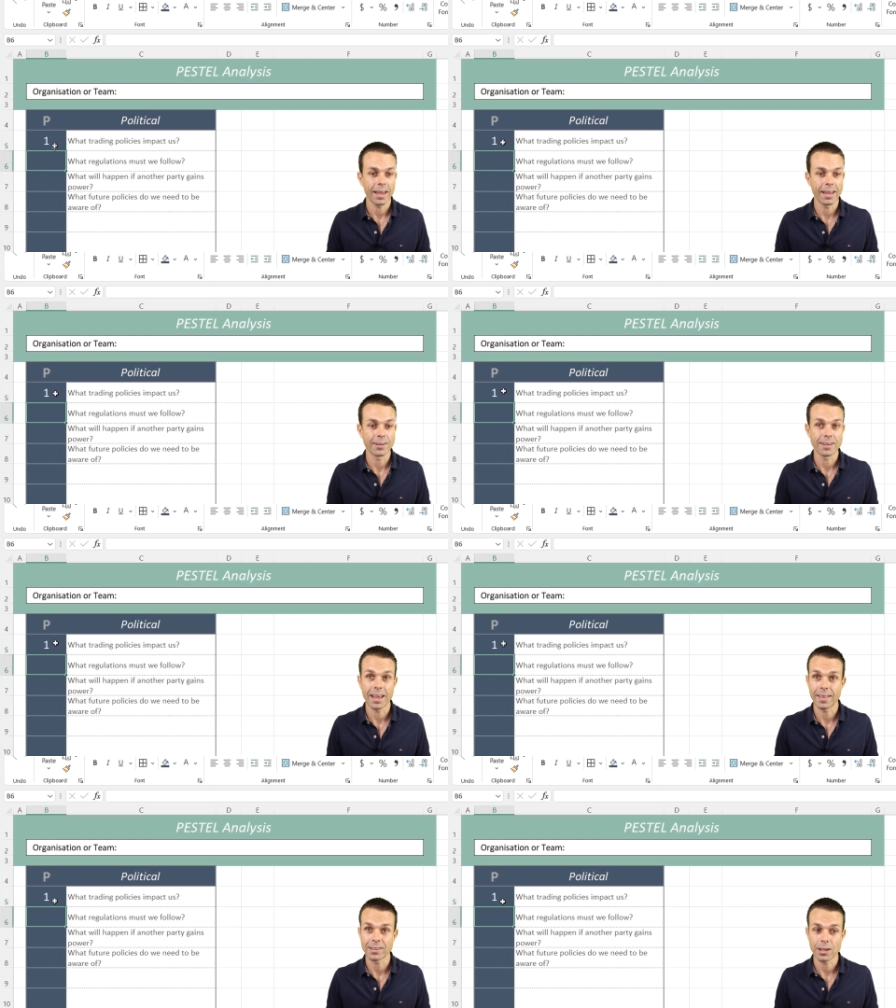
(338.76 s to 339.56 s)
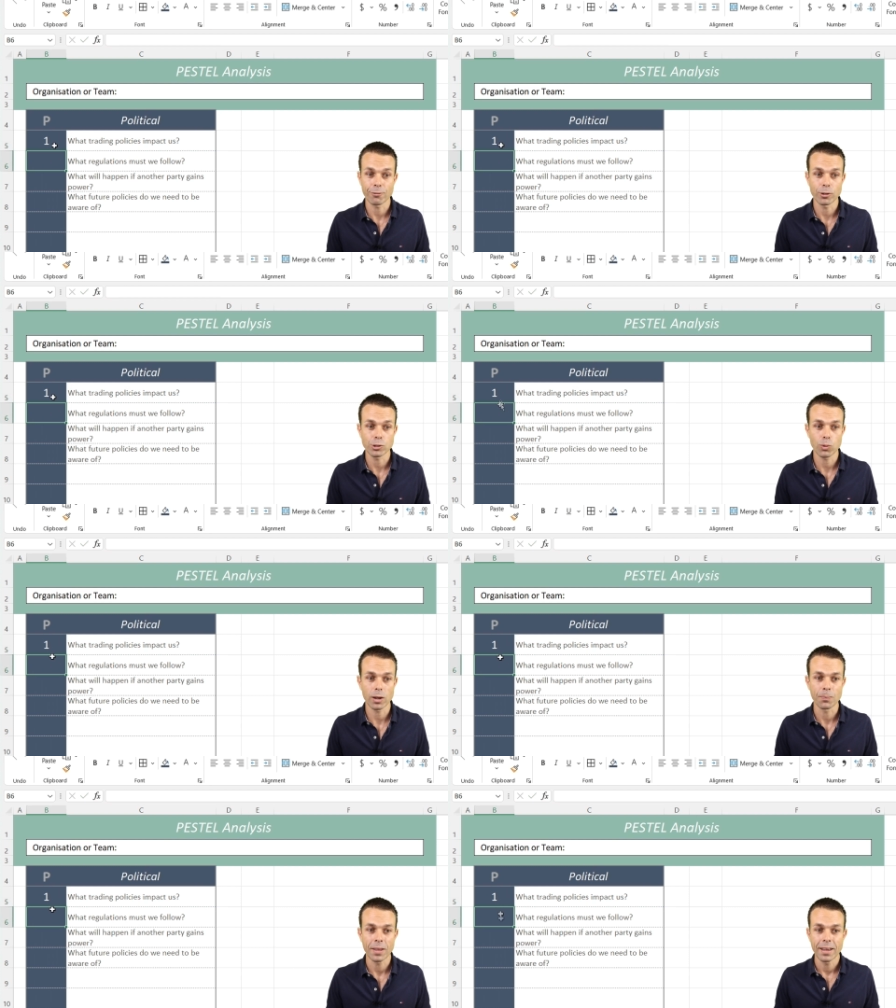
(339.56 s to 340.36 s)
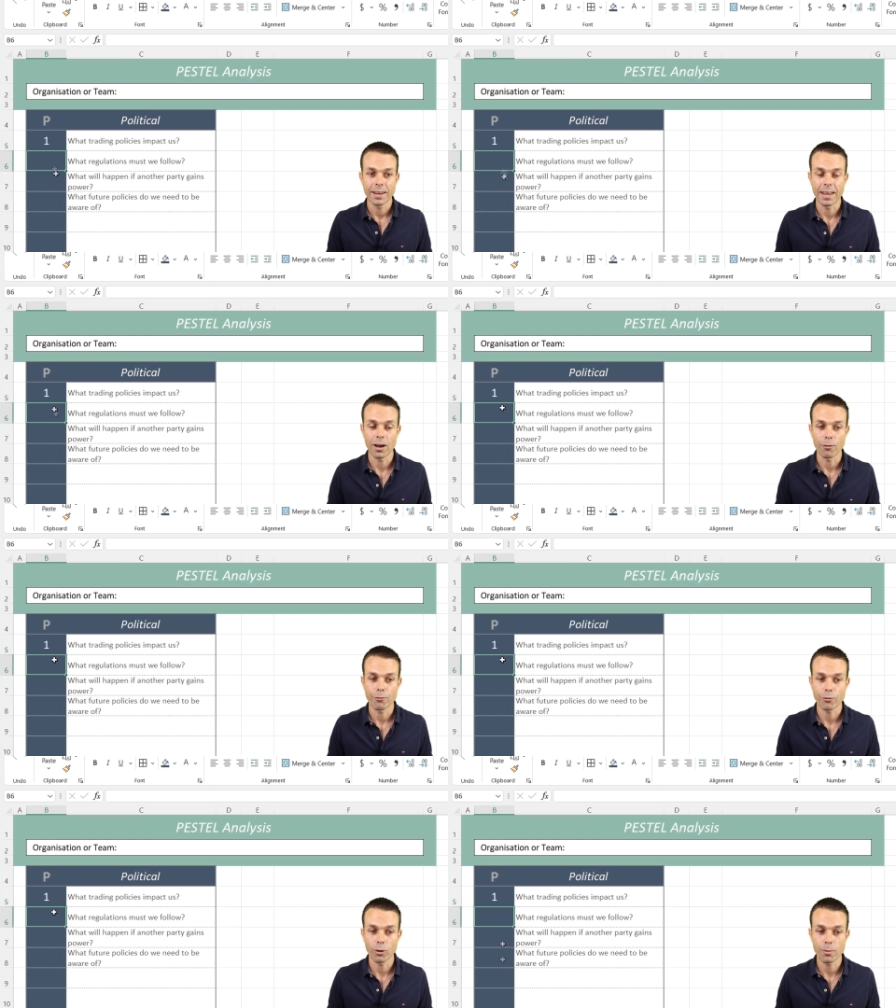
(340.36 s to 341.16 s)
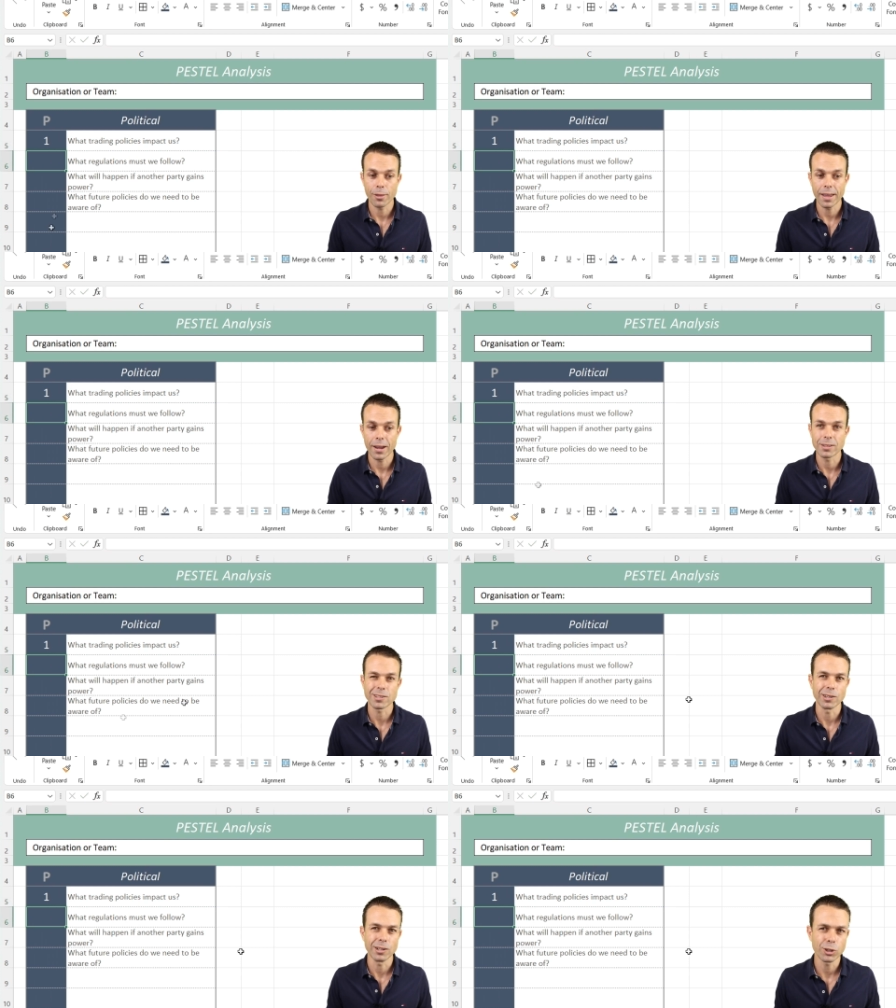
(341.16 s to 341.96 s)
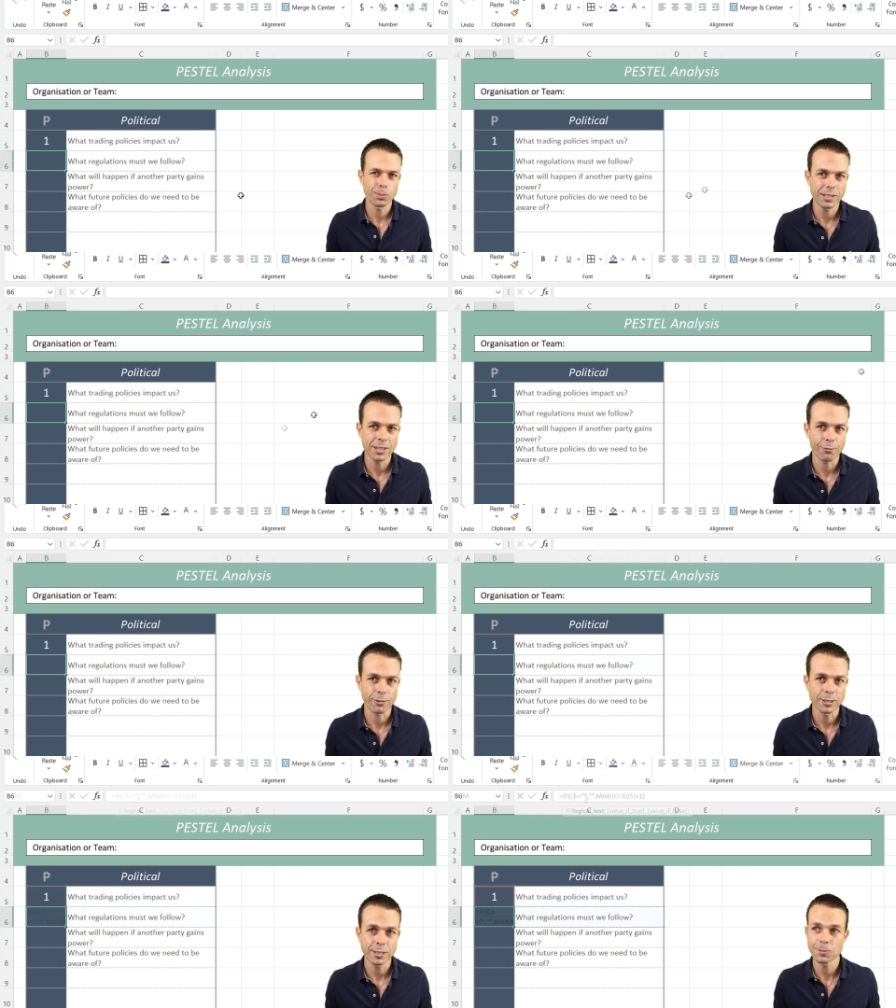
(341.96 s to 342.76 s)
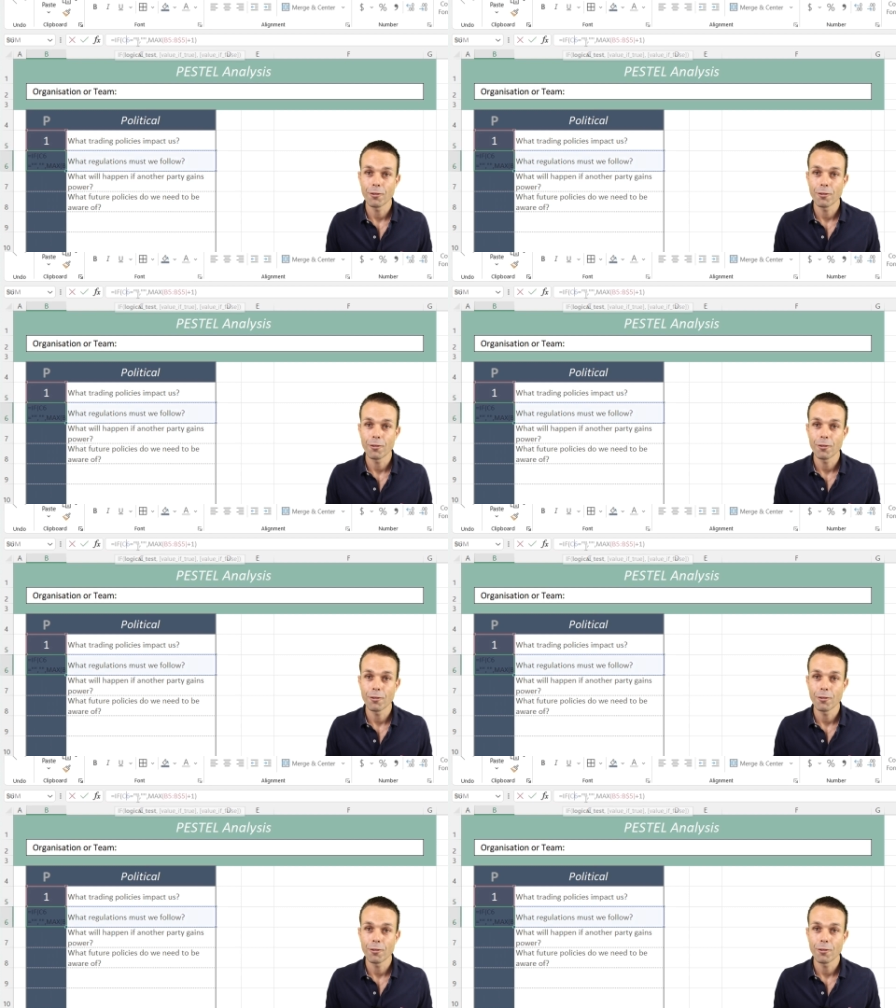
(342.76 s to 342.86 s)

And now that's our first one. Now, from there, it's a little bit different.